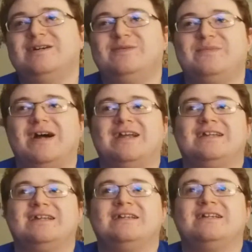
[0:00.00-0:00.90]
My
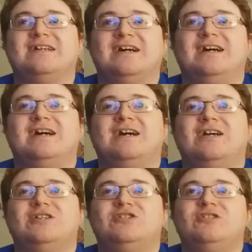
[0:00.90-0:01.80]

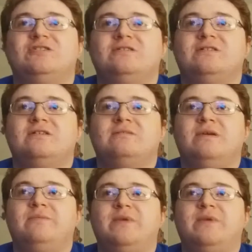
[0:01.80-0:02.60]
gosh. If